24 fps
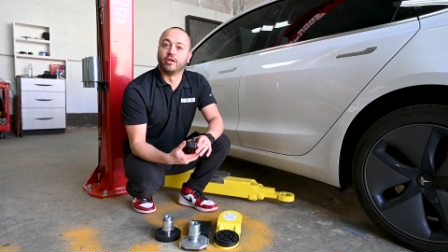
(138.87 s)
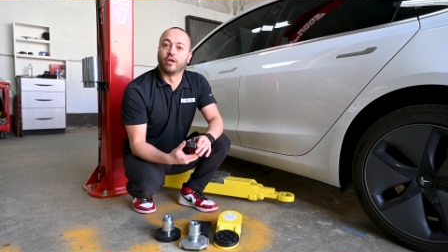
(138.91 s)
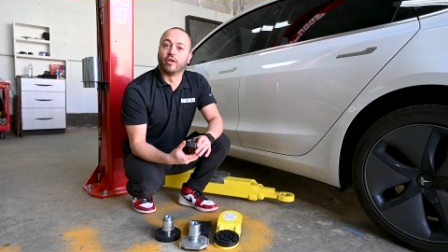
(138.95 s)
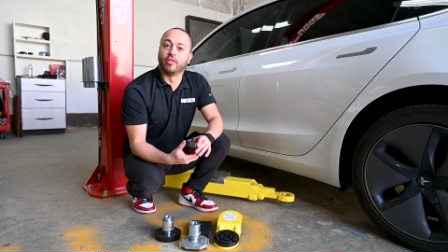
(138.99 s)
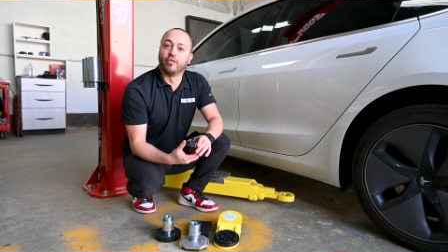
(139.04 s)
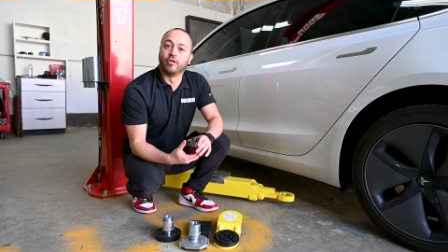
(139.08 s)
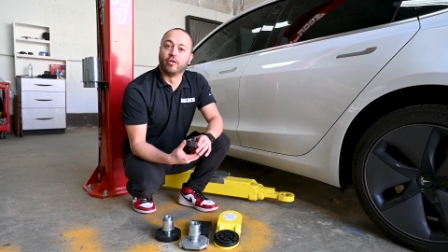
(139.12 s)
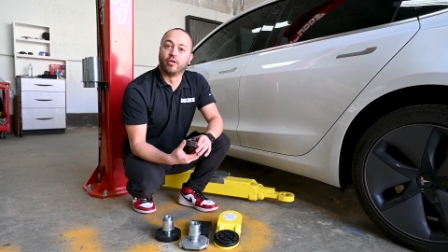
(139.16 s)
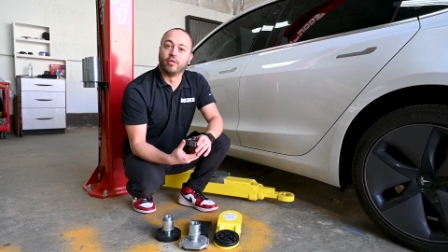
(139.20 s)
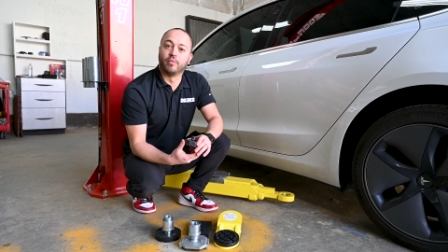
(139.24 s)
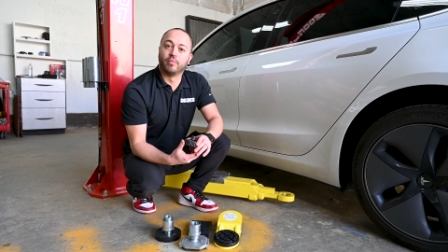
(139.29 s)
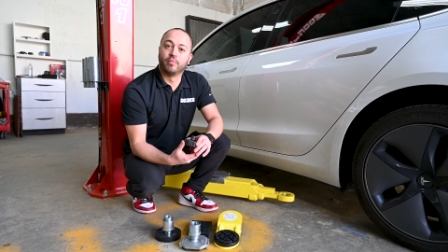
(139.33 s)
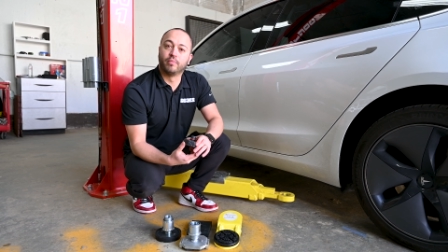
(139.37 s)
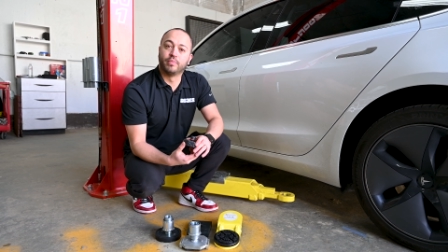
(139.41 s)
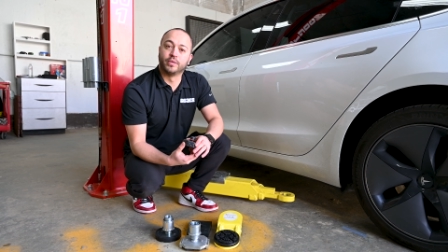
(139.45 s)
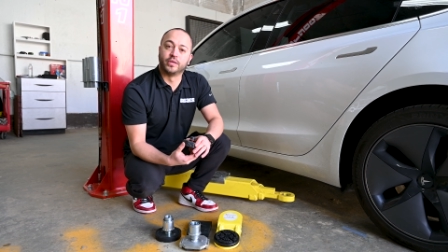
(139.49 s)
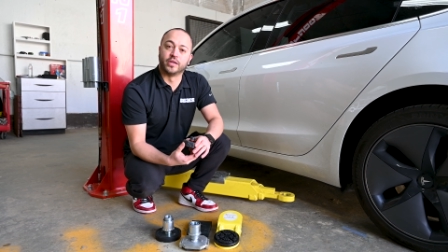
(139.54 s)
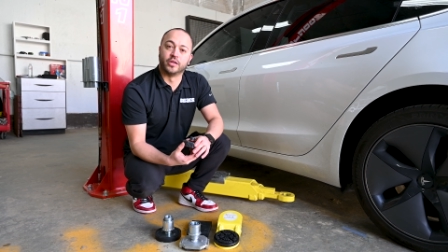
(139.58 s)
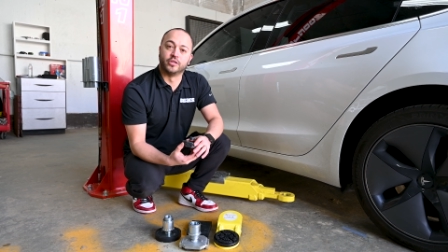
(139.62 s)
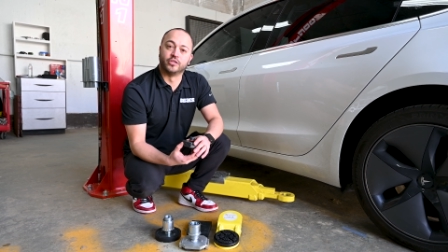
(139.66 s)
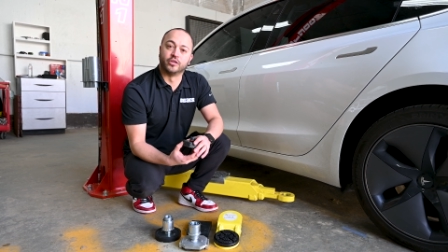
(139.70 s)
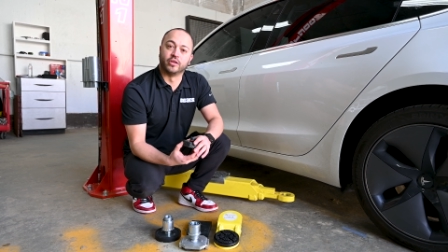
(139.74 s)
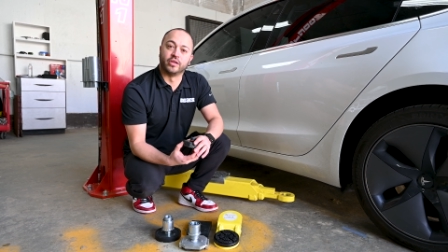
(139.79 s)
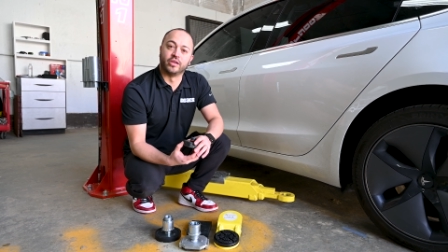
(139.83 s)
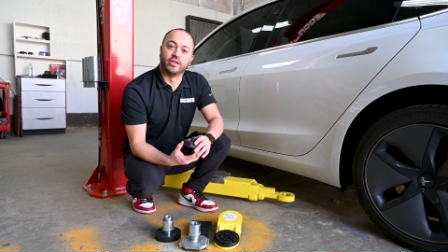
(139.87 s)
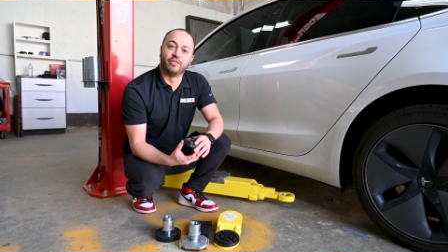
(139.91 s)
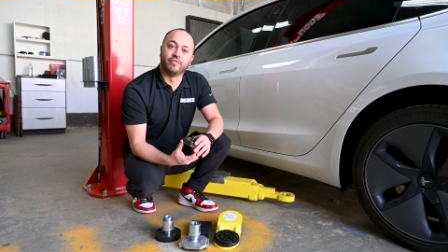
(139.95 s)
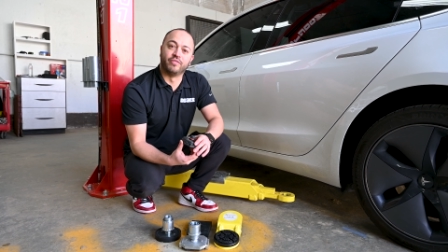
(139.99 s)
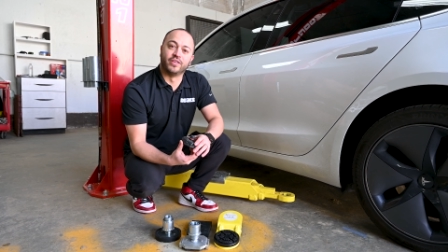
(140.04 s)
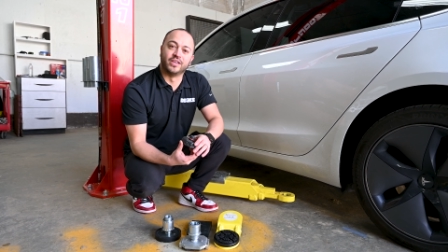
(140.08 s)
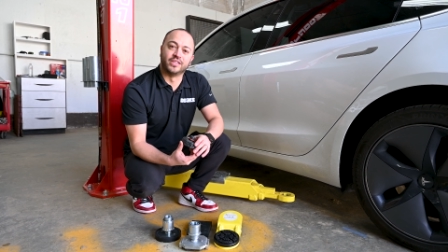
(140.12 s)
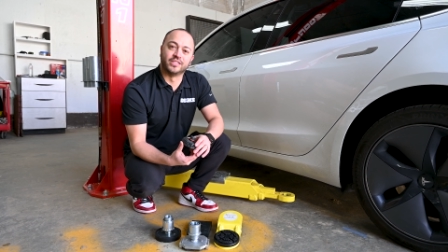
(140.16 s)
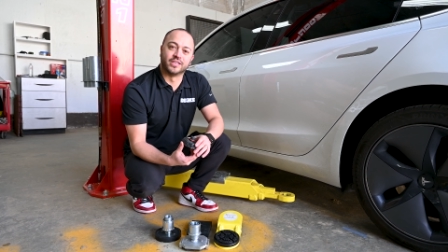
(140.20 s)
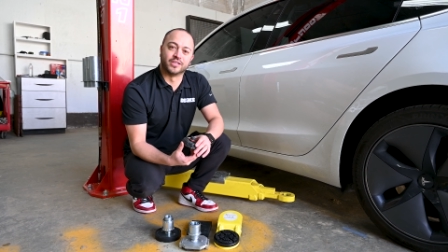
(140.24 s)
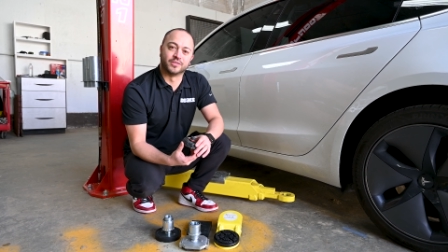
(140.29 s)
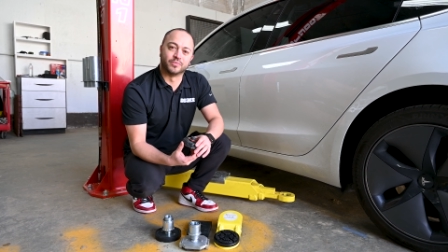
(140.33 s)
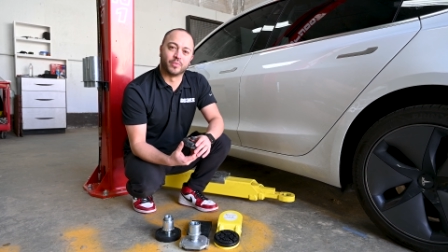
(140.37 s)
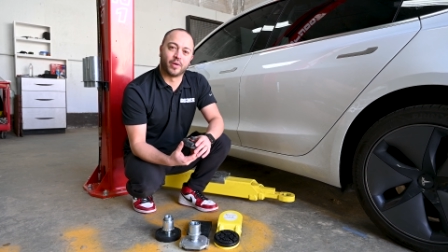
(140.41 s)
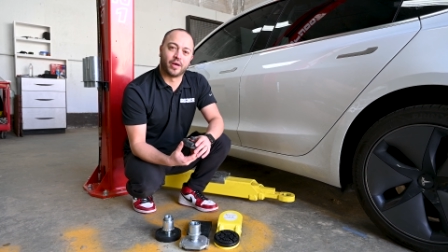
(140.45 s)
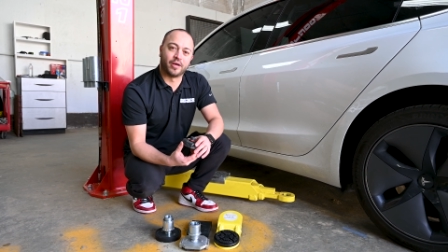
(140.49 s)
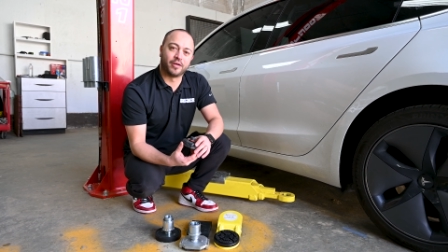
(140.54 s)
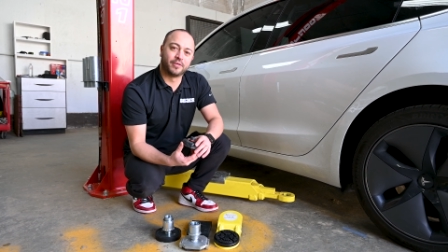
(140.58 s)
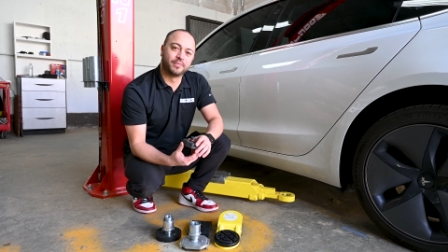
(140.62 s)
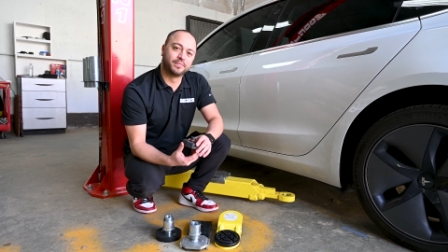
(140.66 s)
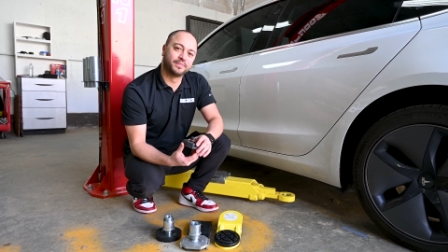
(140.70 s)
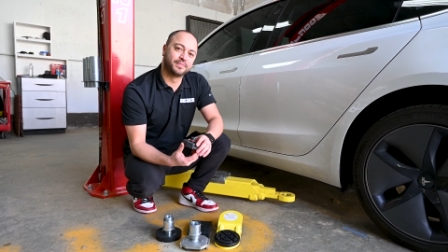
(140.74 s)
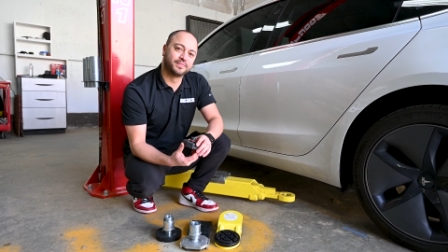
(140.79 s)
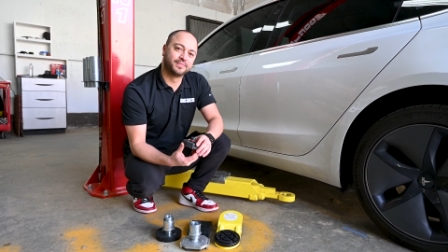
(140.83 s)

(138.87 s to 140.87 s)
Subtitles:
other potential EVs as well.